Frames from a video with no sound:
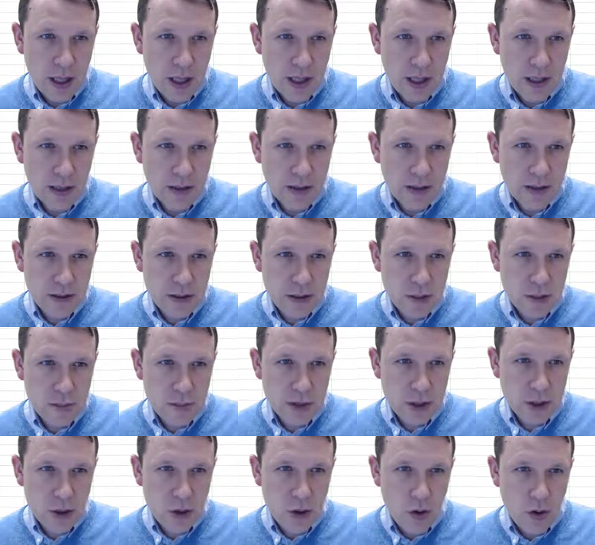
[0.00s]
and so
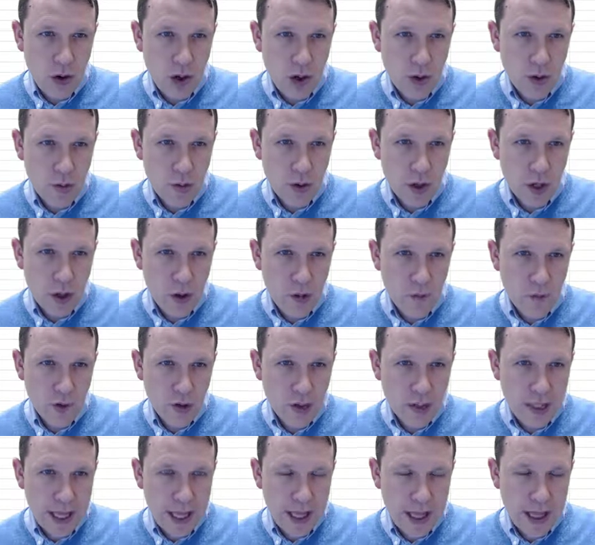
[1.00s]
I'm going to go all the way
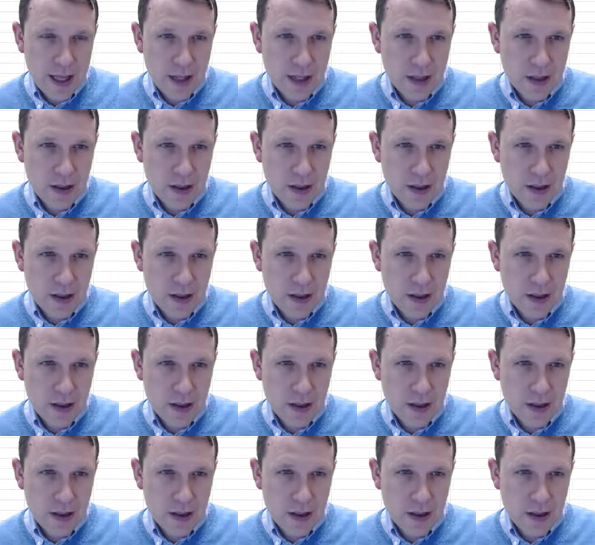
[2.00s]
over to,